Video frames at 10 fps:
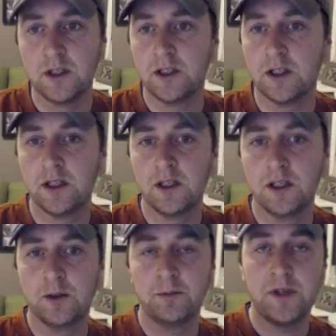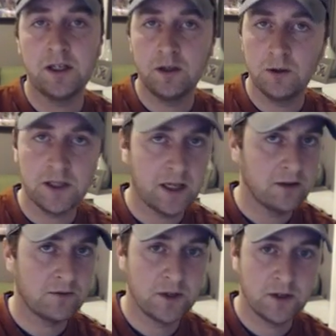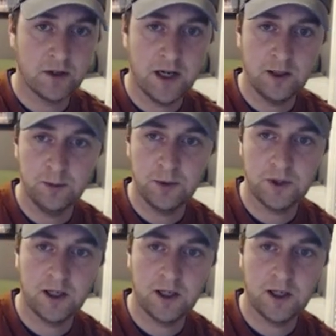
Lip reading: Thank you again for your help.